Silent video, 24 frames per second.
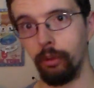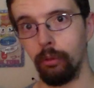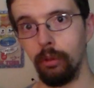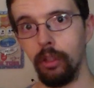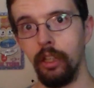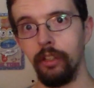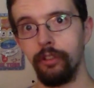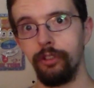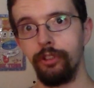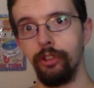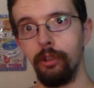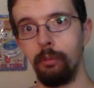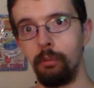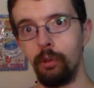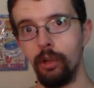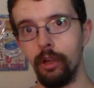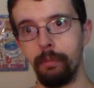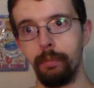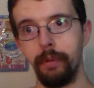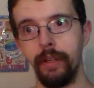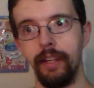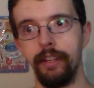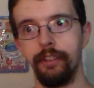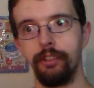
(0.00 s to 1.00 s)
there were also
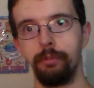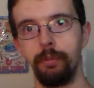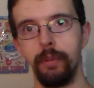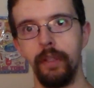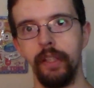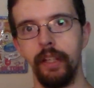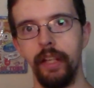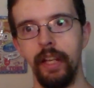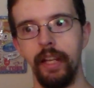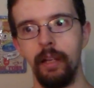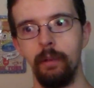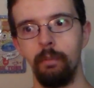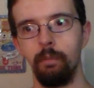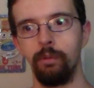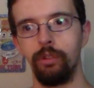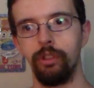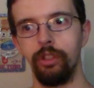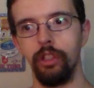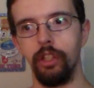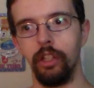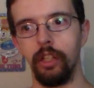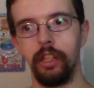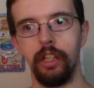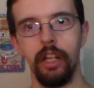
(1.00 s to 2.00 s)
more PSP
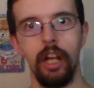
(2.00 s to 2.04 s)
games,